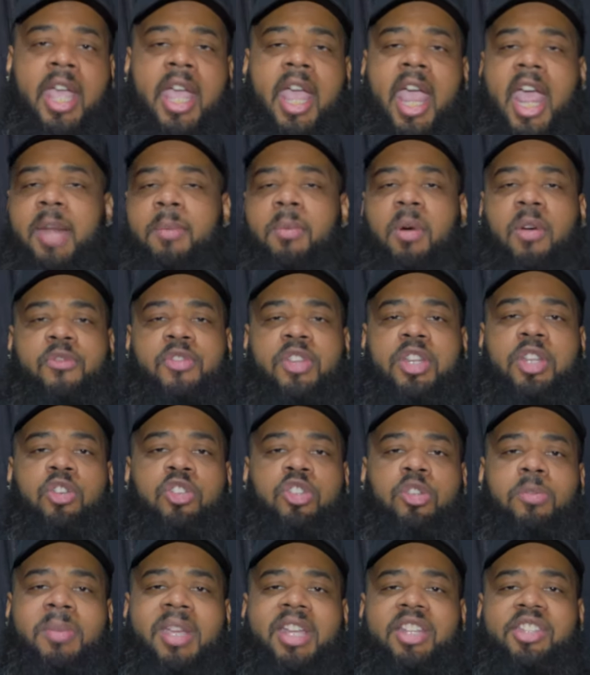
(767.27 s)
Any more
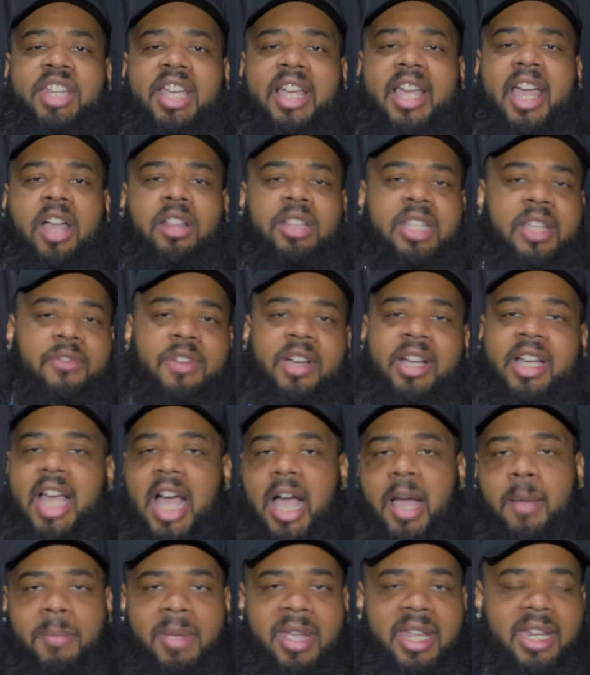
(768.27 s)
videos you may check out, leave a
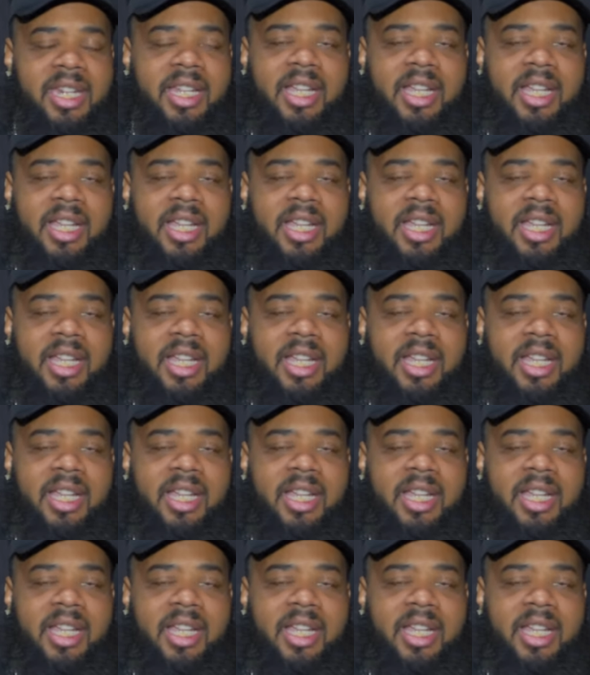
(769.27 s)
comment in